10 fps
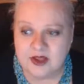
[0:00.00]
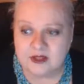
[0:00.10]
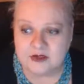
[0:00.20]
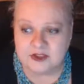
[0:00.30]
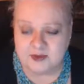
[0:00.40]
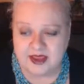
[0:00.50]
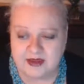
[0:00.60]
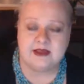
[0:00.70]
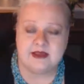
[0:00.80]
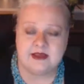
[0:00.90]
color
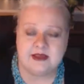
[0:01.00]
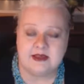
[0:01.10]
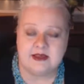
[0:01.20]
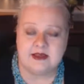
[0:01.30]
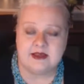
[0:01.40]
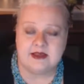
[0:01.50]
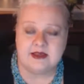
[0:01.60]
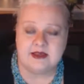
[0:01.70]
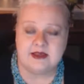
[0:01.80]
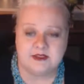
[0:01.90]
space
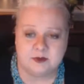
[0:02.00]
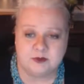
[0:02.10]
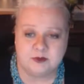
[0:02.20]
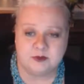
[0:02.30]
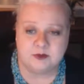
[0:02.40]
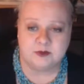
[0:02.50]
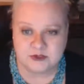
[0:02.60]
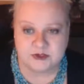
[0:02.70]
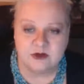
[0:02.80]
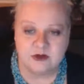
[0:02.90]
is subtractive color.
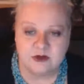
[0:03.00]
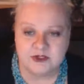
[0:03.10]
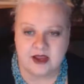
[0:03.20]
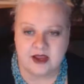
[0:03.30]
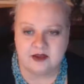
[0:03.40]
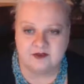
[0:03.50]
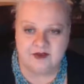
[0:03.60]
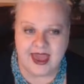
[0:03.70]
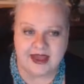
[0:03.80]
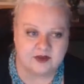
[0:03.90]
So the other side of
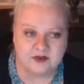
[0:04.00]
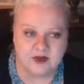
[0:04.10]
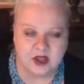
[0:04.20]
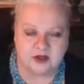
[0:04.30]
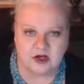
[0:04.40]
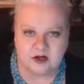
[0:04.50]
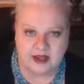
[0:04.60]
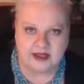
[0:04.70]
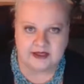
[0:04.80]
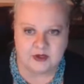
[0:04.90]
additive color,
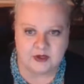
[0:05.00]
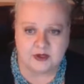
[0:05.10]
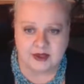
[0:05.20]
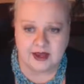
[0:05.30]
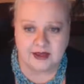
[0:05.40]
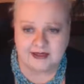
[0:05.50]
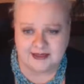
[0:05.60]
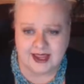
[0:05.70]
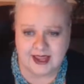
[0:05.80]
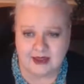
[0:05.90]
I guess you could kind of
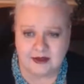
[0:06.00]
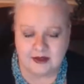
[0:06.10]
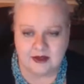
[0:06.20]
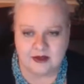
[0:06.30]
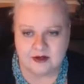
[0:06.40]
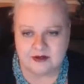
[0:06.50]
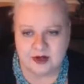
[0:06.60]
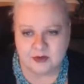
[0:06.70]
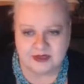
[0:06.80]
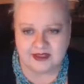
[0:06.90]
say,
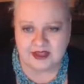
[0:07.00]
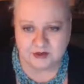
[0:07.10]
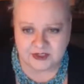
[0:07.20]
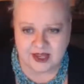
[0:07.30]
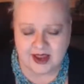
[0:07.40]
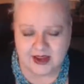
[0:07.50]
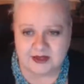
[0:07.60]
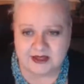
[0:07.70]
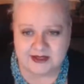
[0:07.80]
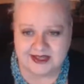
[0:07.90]
not really the other side
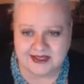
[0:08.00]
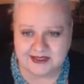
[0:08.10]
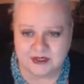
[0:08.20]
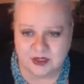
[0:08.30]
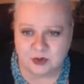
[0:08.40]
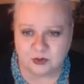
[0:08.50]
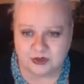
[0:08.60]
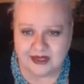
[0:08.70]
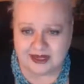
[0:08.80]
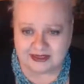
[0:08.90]
because these don't
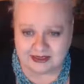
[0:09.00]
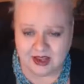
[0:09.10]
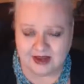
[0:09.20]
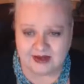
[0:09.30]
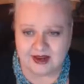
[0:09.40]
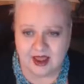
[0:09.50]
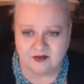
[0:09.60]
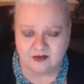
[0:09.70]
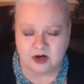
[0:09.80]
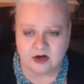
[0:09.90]
really align
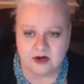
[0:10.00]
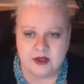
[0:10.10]
ever,